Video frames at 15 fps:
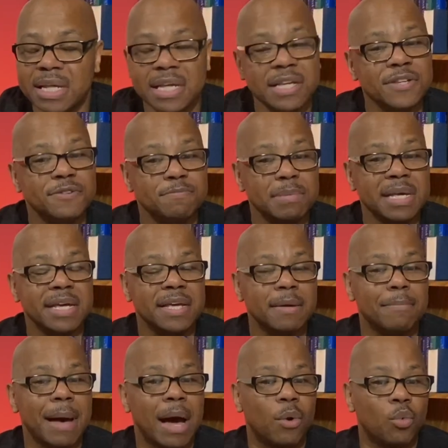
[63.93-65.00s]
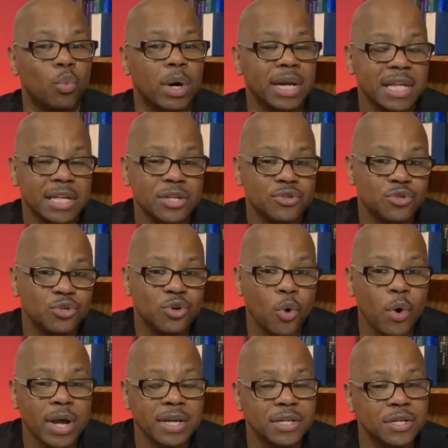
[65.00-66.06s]
He's speaking about what he's
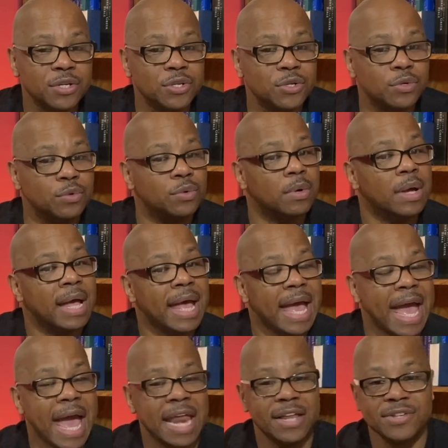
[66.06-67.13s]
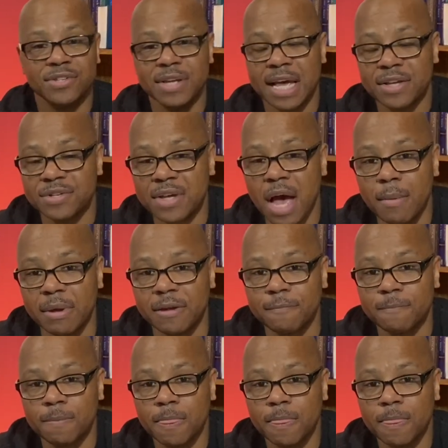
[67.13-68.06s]
going to do at his next coming.